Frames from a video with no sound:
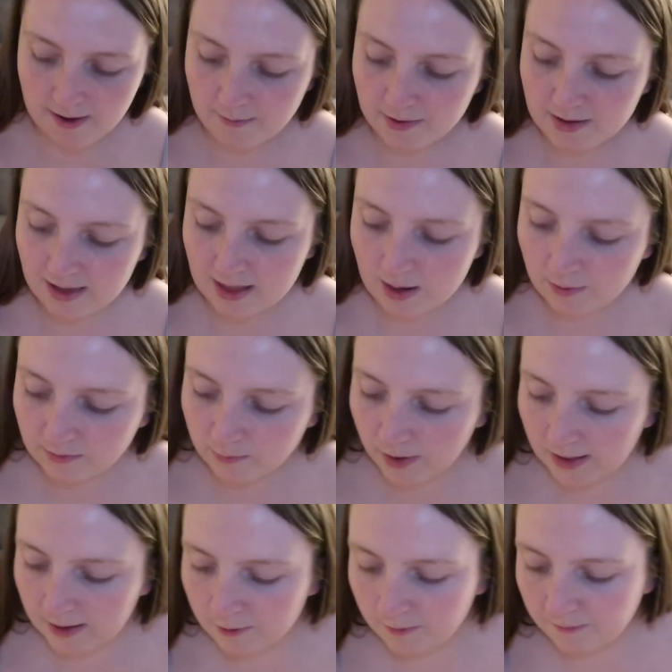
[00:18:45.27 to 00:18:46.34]
But yeah, that was
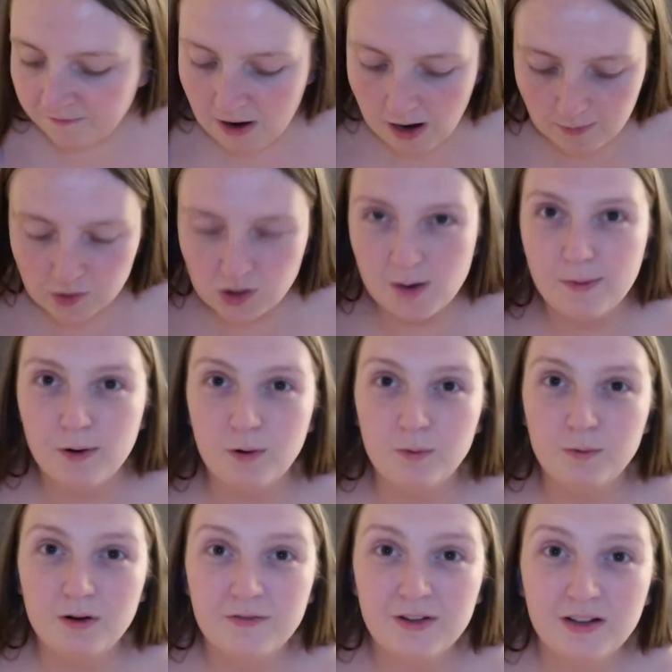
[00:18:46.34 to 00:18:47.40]
my little farm shop
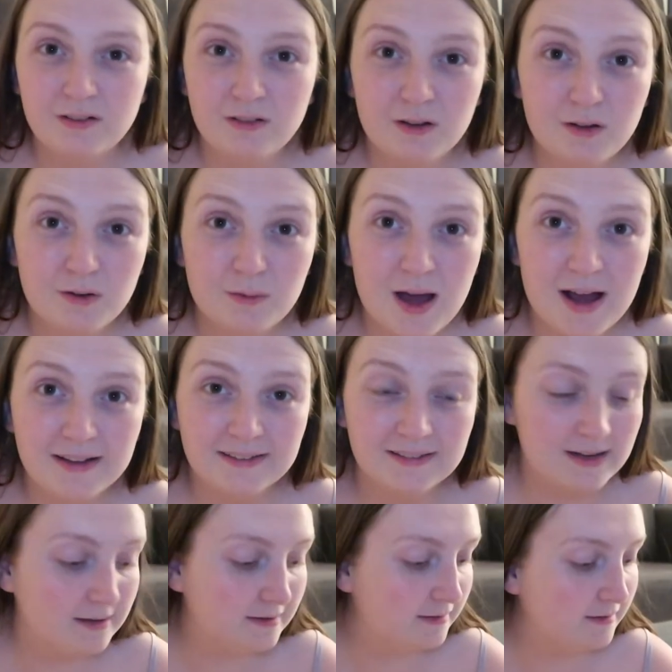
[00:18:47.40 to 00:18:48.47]
haul. Nothing too
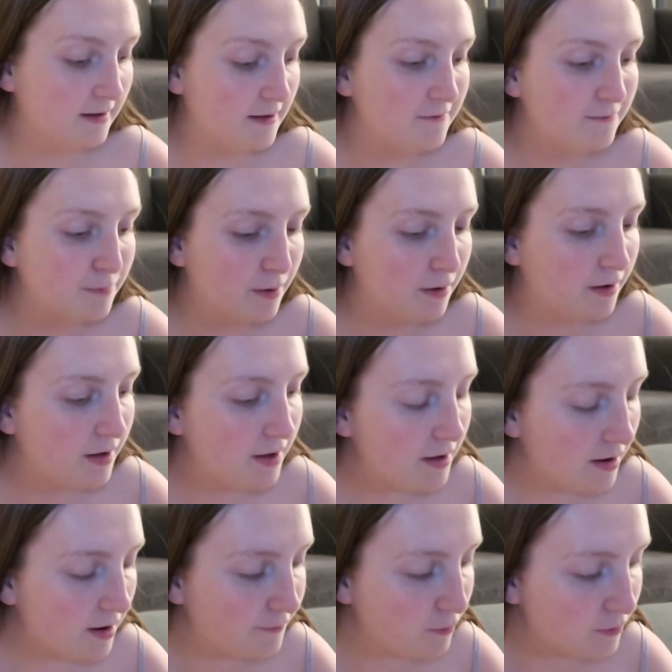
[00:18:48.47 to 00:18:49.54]
extensive, but
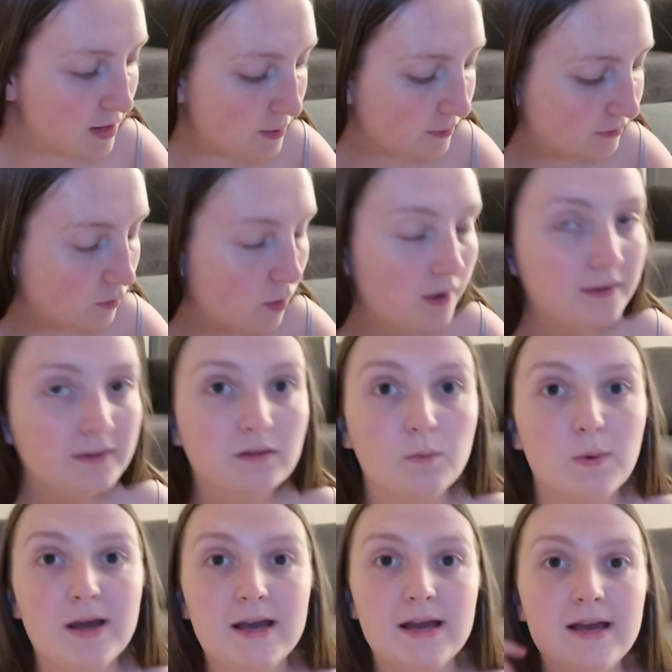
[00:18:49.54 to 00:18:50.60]
I thought that was quite
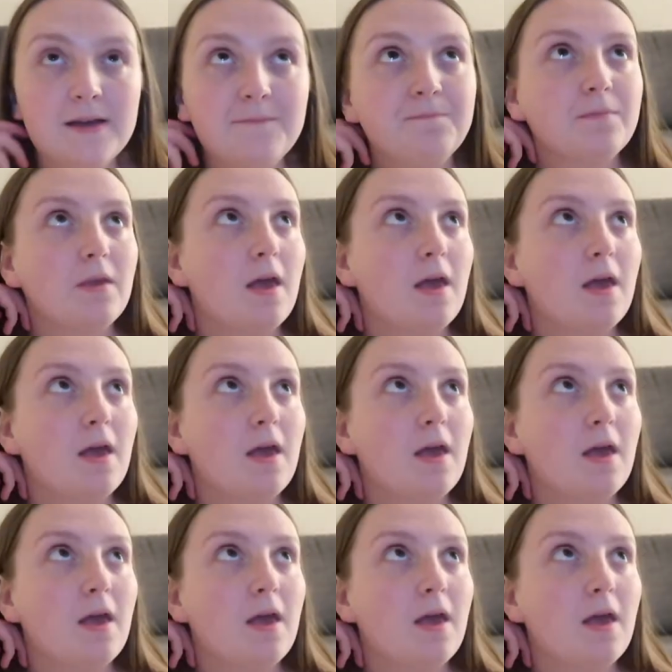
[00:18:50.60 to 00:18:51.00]
sweet.